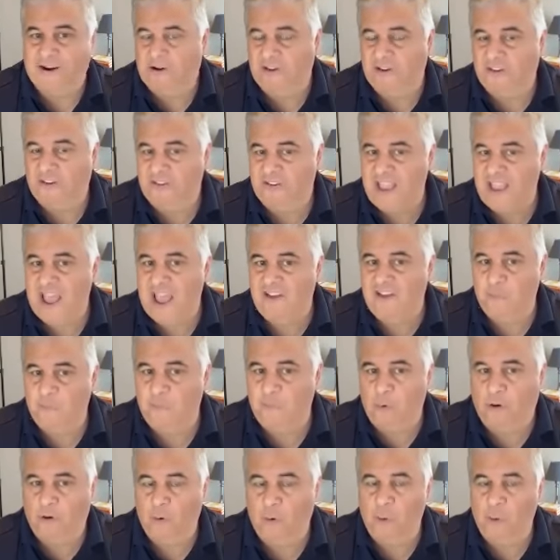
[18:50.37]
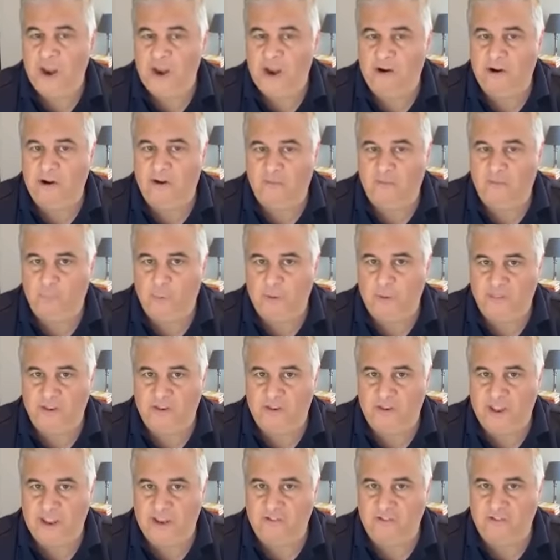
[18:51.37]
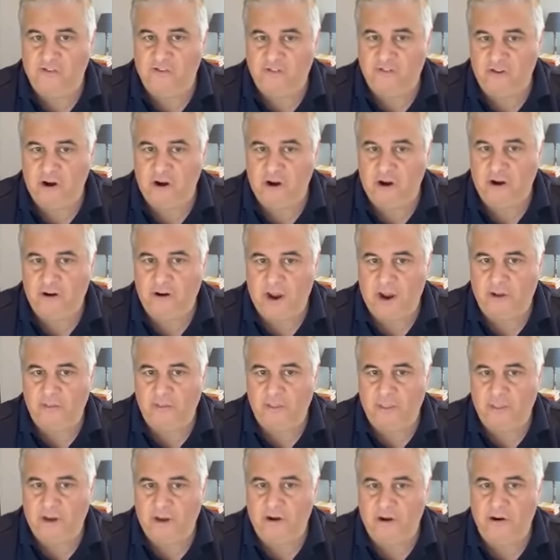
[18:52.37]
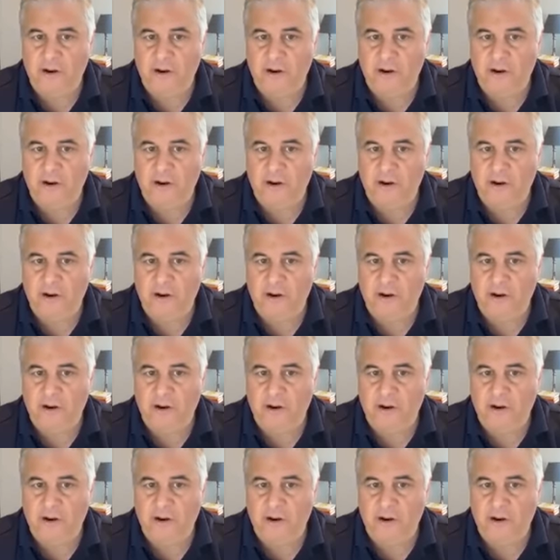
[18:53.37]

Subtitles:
staff more aware of what the dangers are out there?